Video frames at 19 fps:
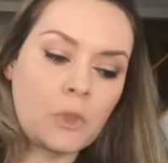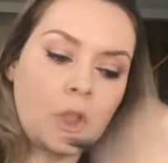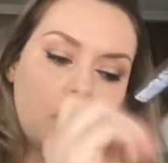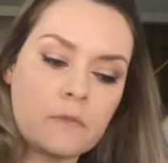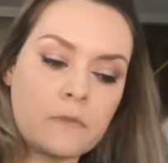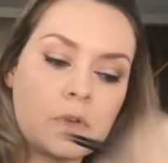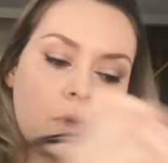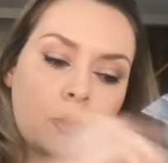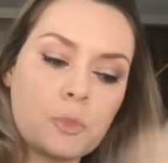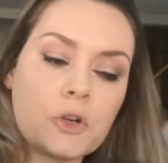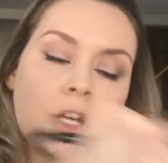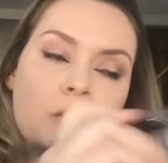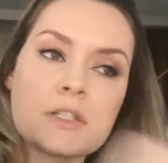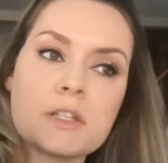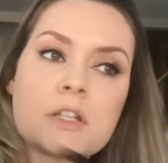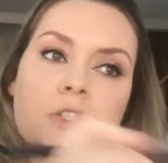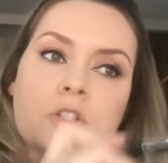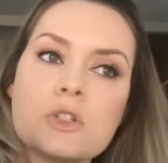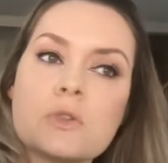If you're
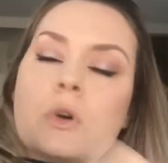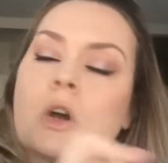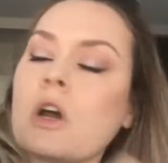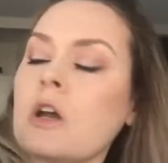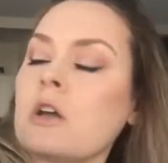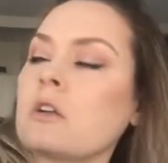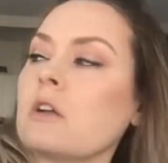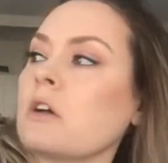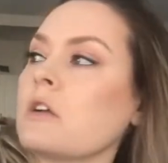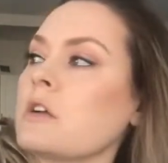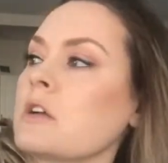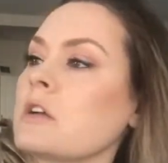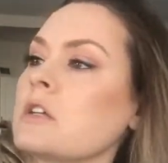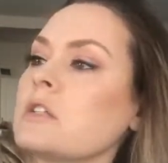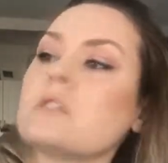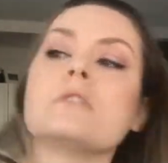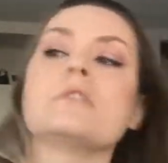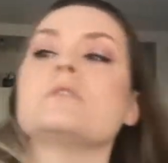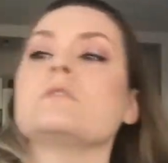pressing too hard, all you're
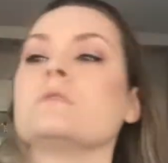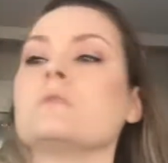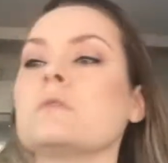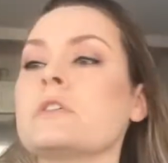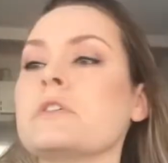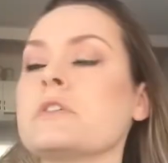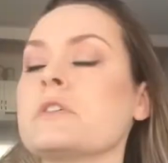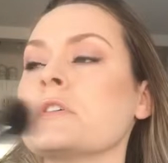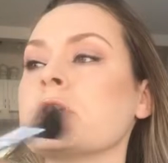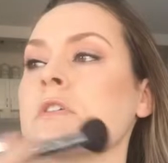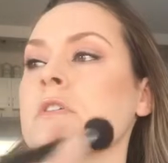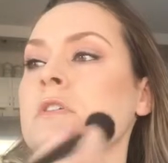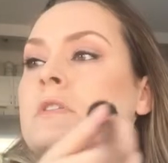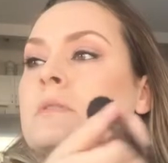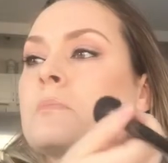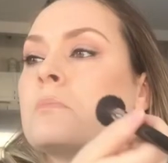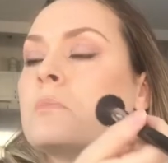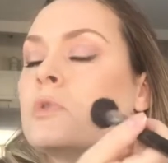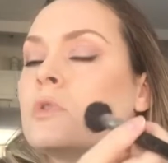gonna do is
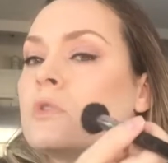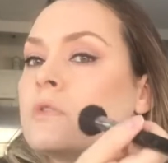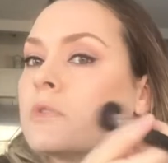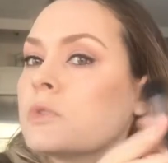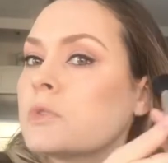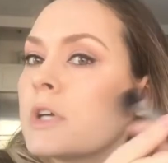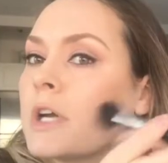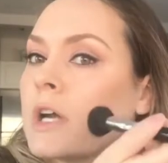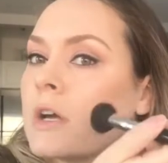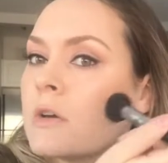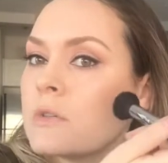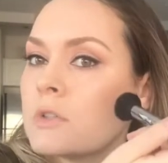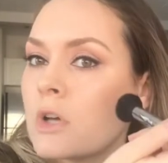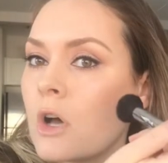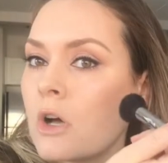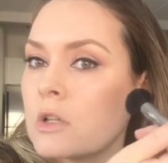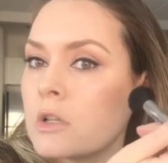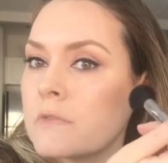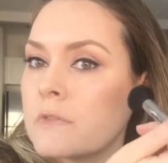move around
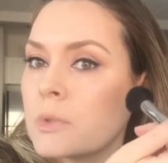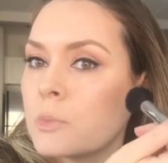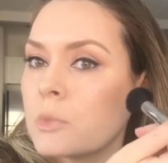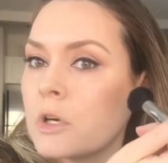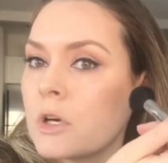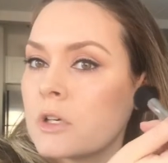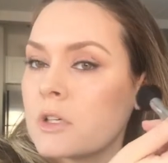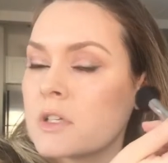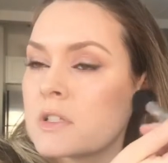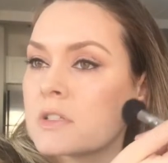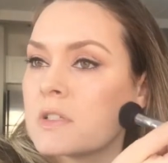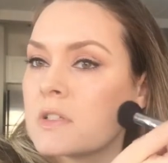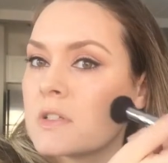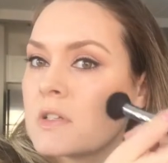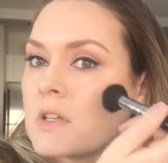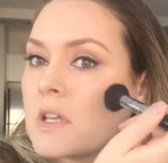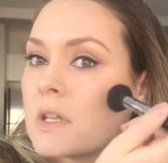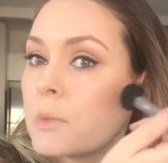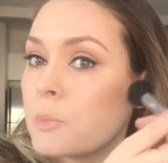all of your product
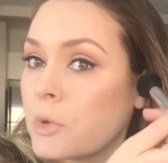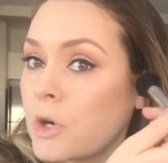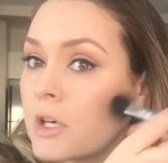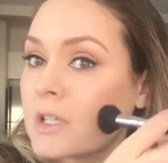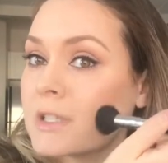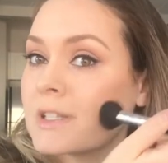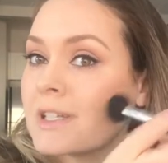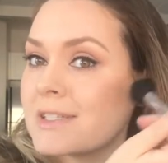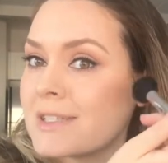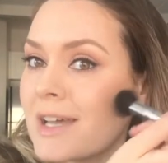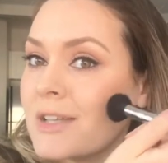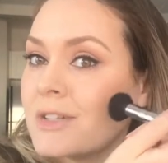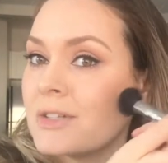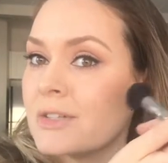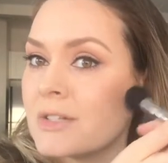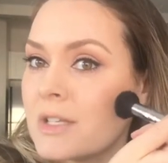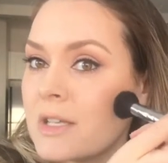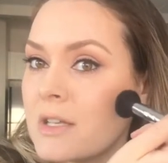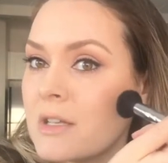and the product that's
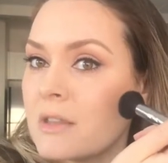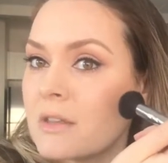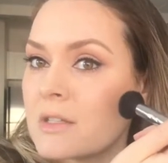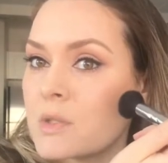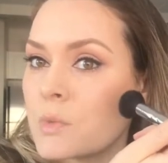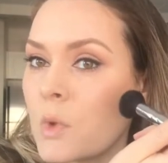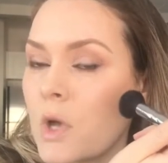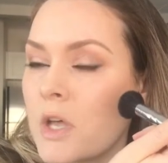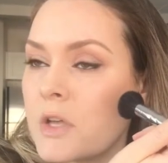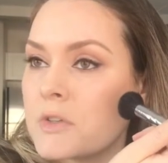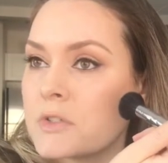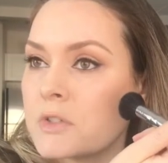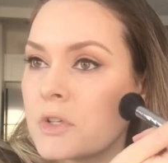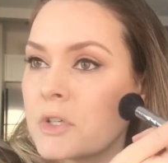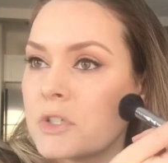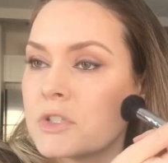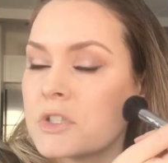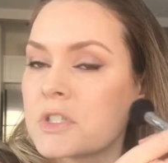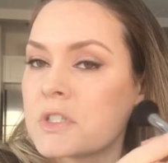underneath as well. So
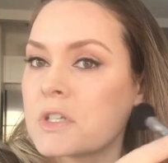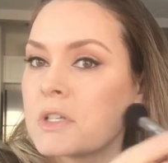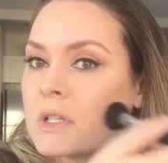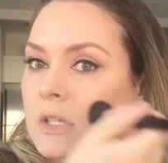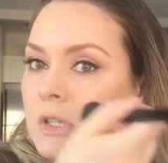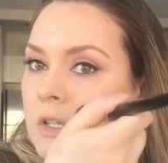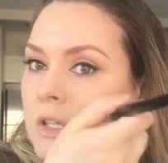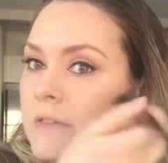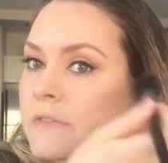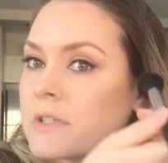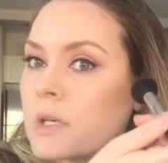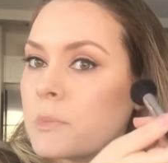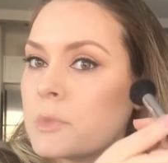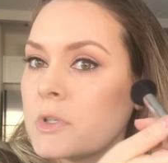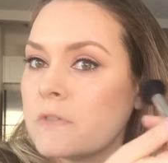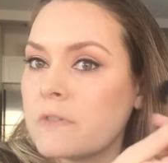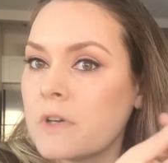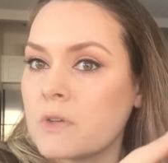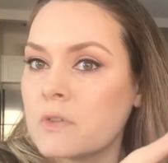you're just gonna lift up your
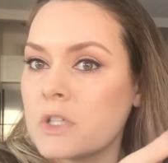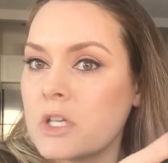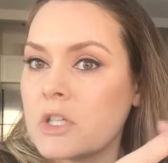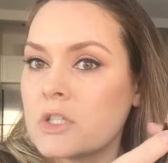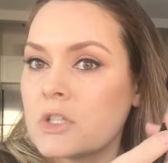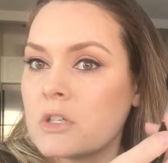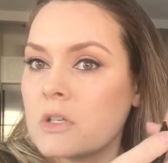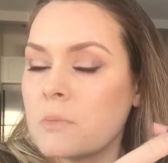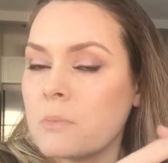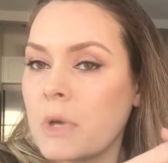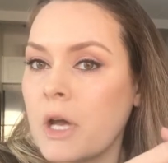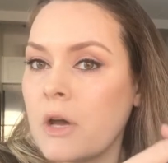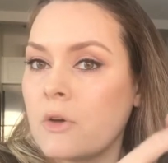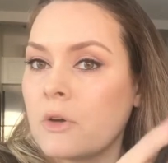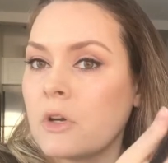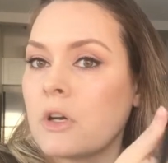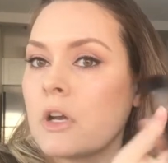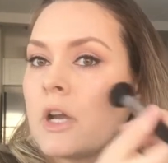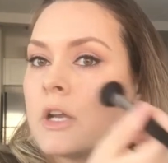foundation and
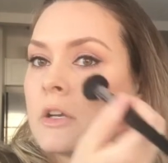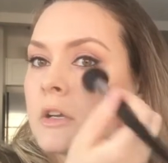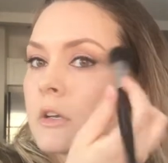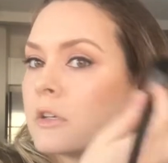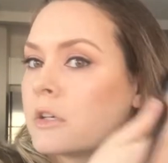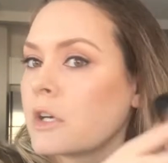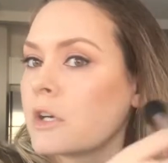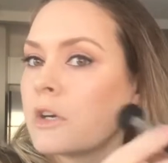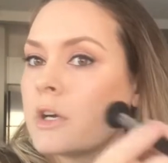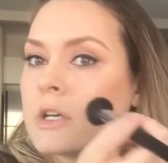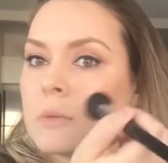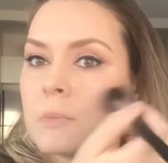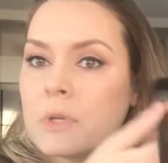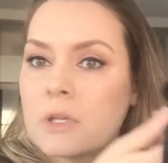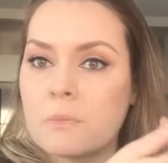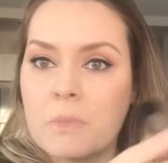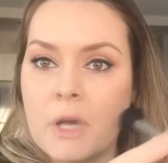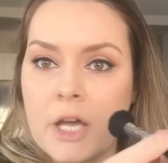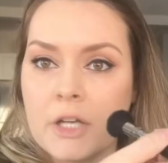powder, and you're gonna create a
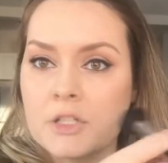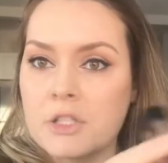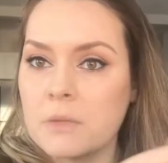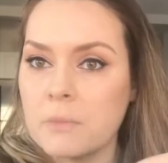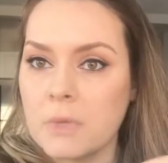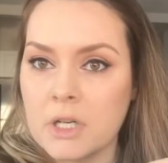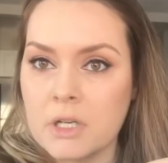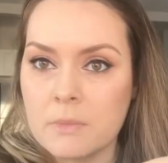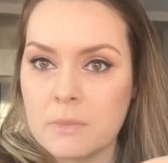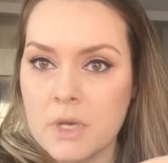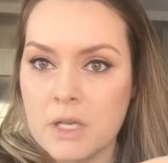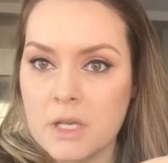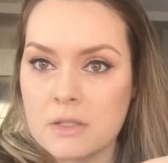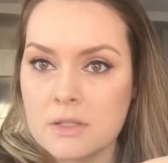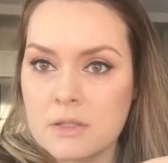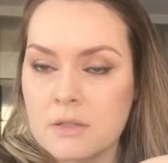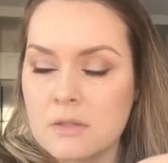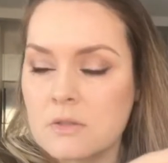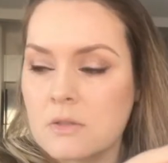big patchy muddy mess.
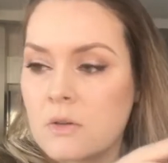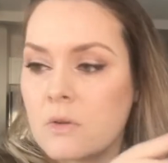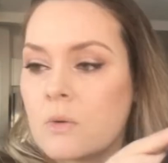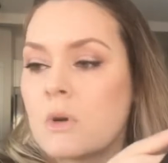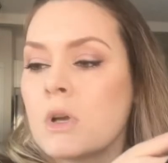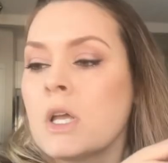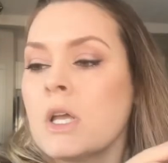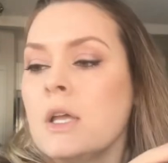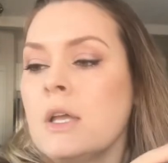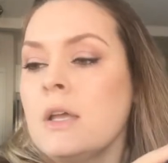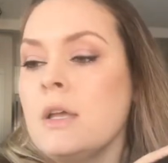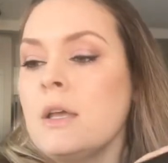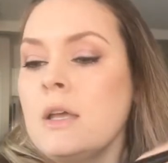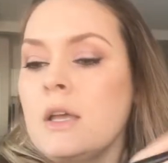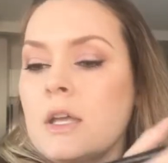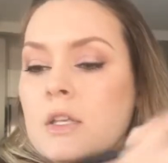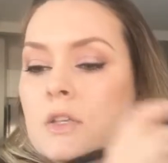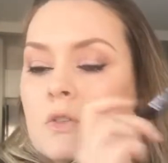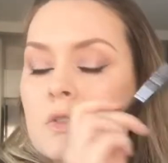So
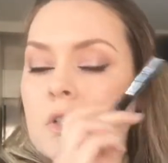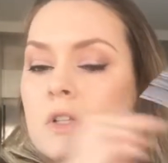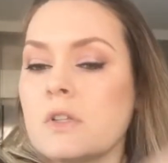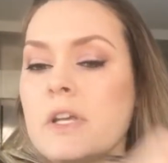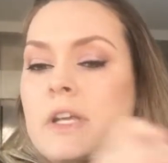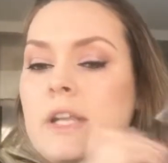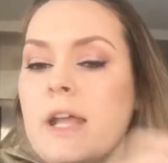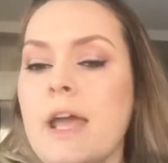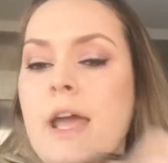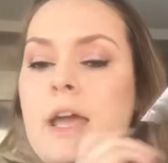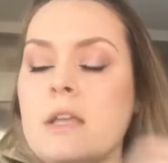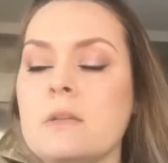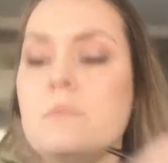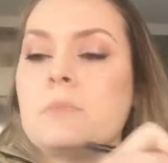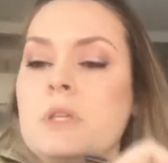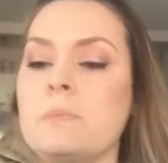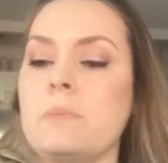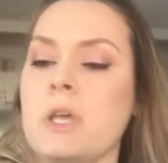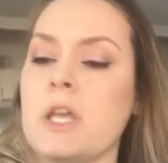use a light hand,
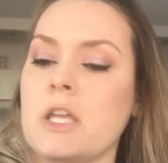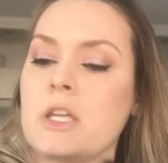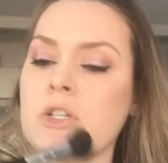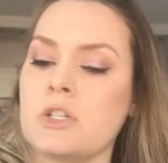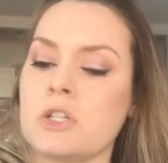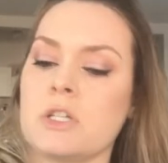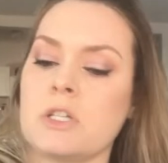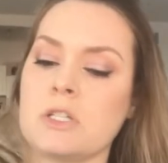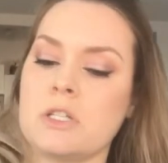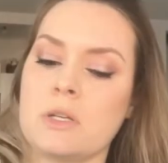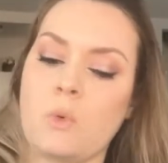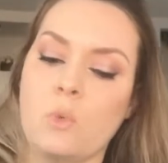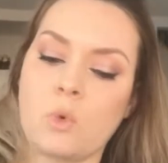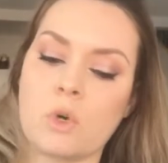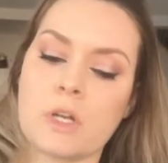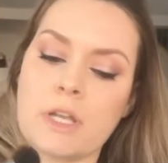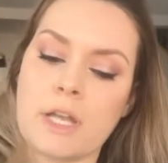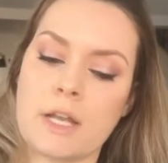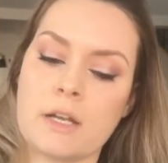be patient,
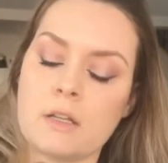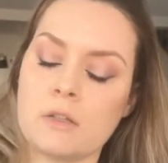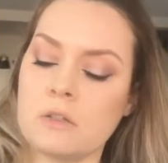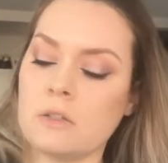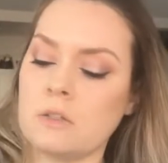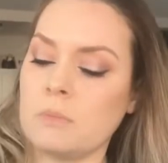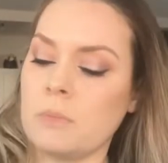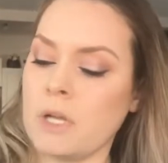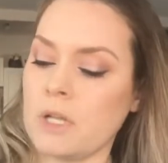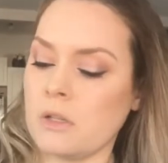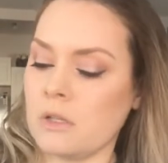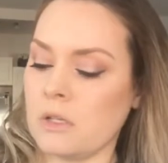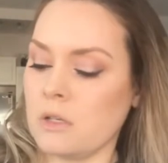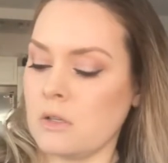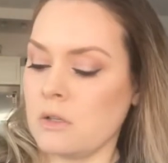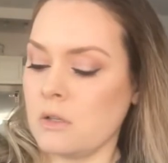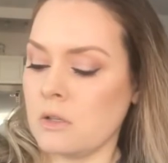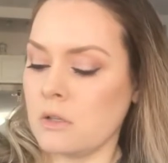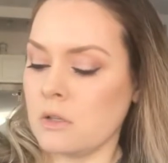work at it little by
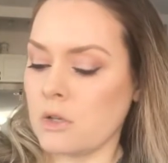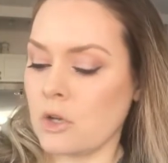little.